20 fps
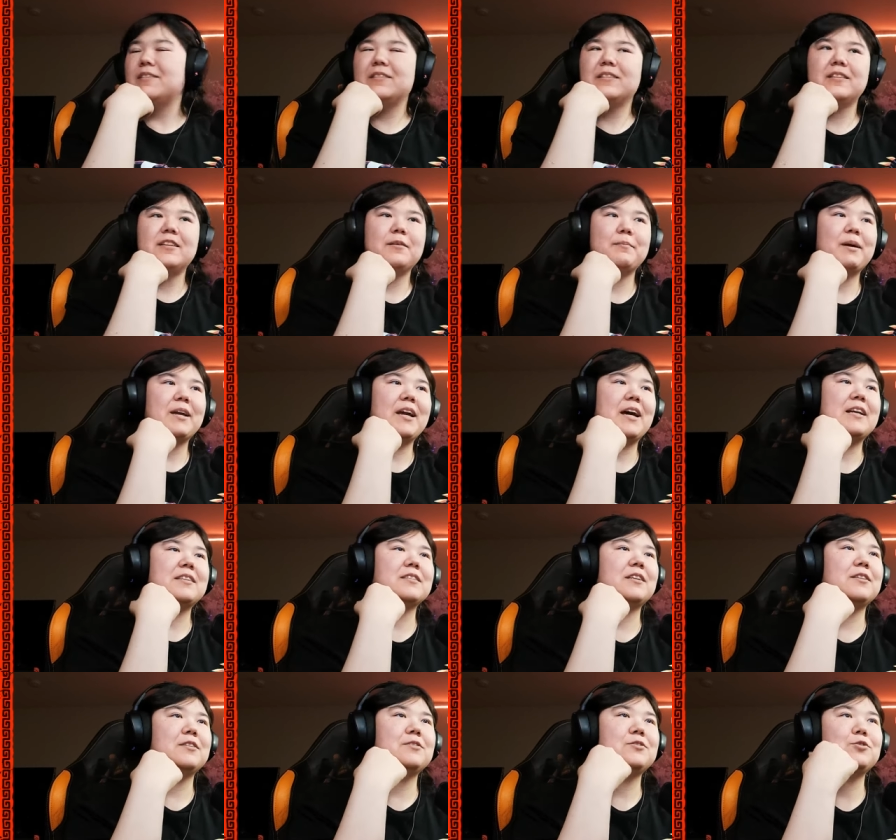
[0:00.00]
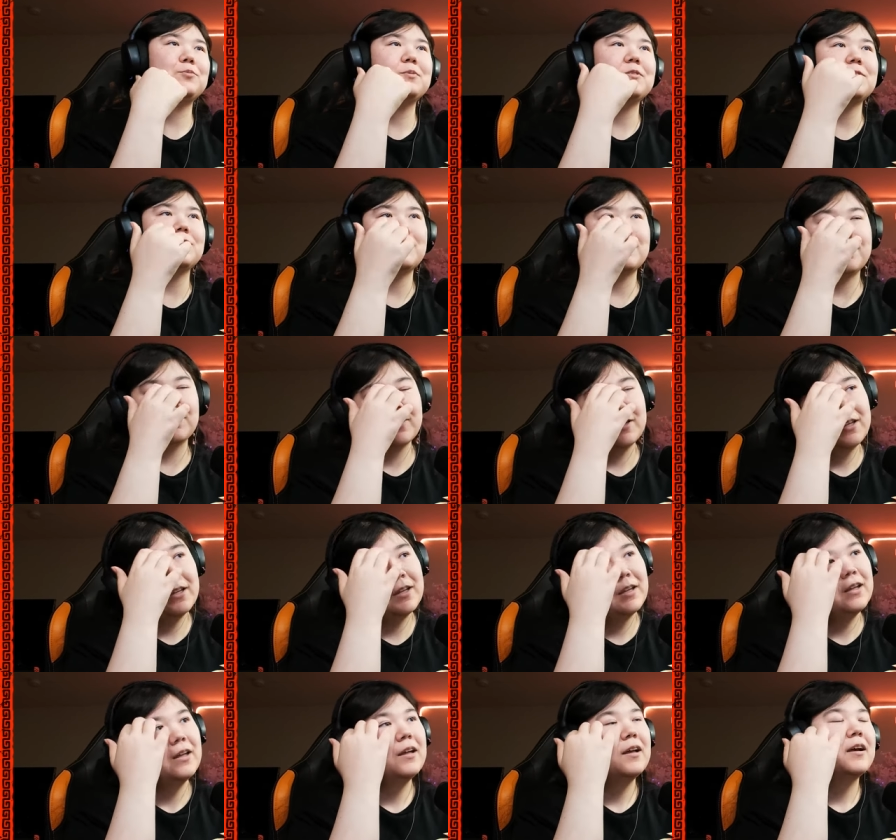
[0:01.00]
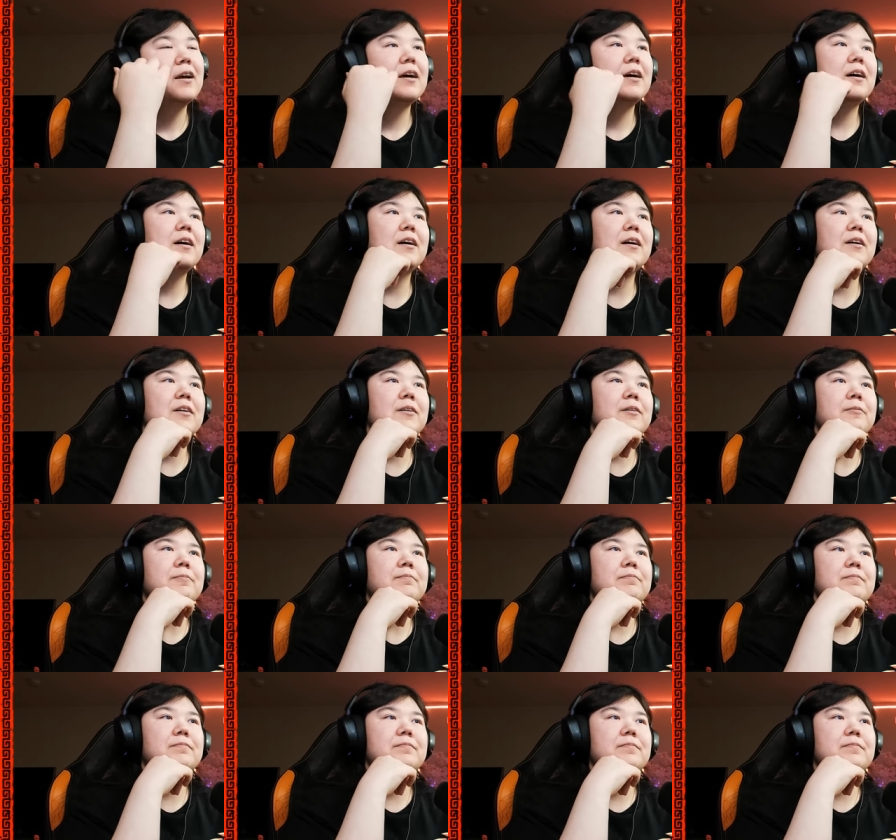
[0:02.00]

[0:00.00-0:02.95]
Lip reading: I think my cat's got the zoomies right now.